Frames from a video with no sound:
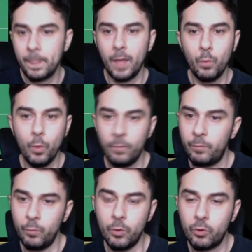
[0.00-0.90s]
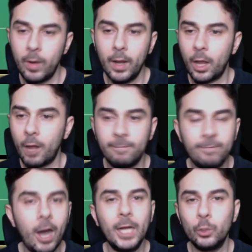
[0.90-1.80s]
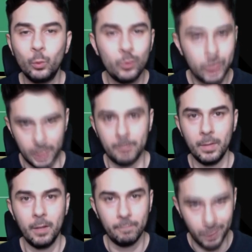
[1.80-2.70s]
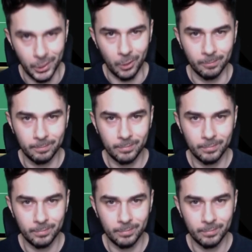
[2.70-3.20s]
Then we'll create like a final team video.